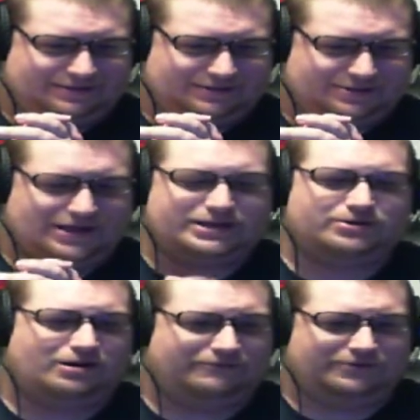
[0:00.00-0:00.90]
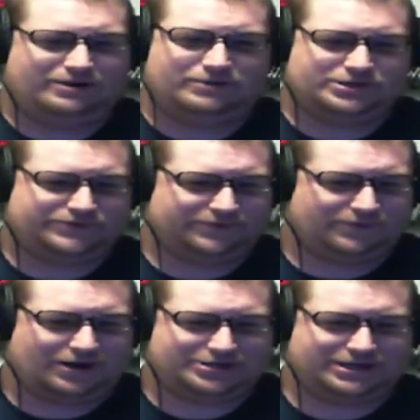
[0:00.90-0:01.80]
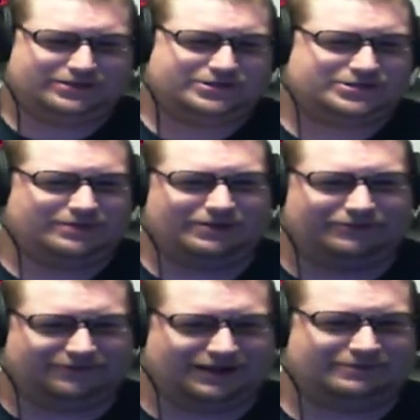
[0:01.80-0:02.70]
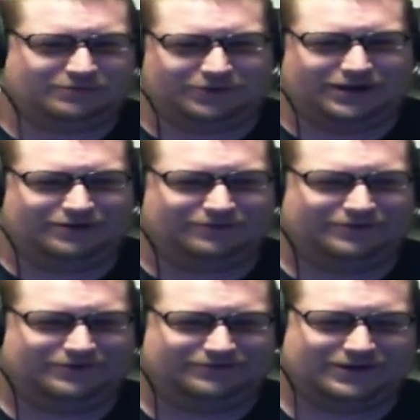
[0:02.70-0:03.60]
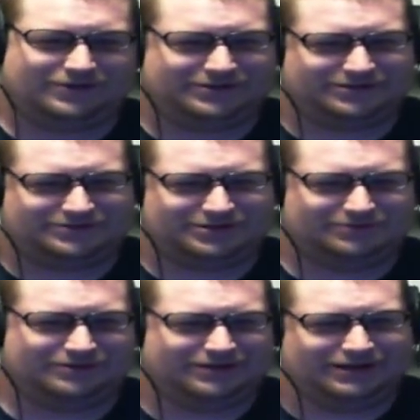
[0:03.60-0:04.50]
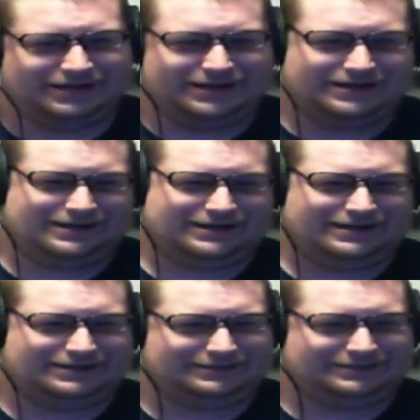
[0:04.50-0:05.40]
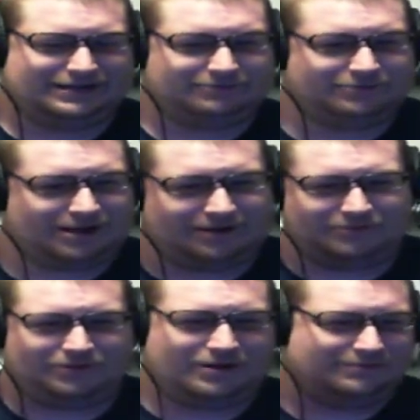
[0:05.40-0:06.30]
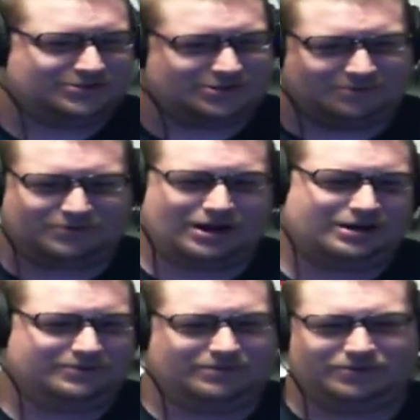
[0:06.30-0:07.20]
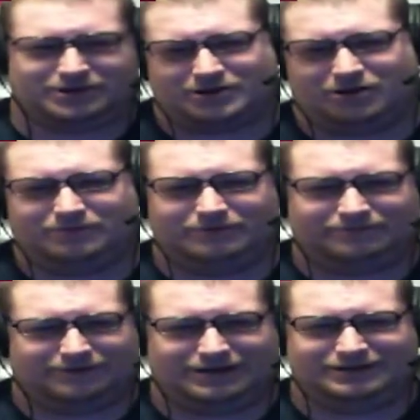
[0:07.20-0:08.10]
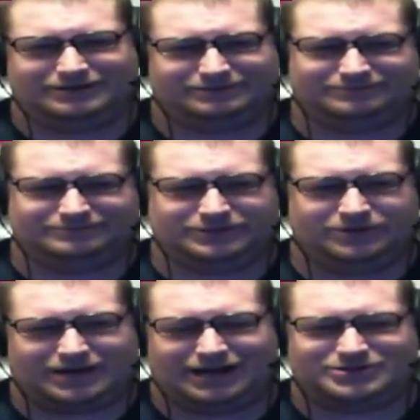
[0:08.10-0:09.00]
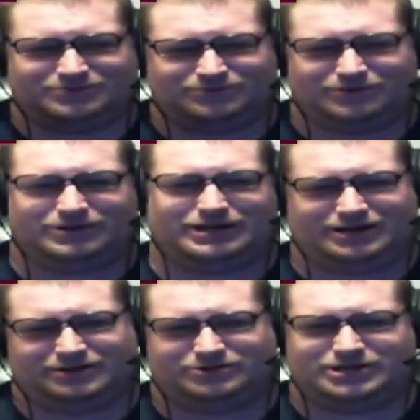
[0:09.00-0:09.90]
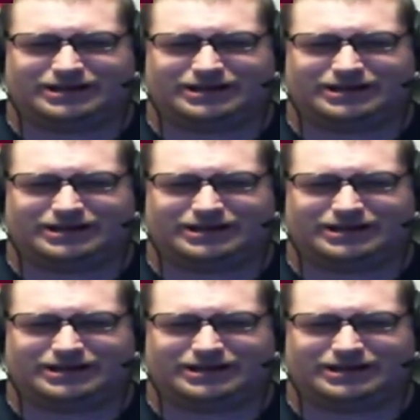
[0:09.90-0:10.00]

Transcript: Thank you all very much for watching and listening to me fanboy over a fellow YouTuber. And I'm so proud to be able to call him a friend. You guys really need to go check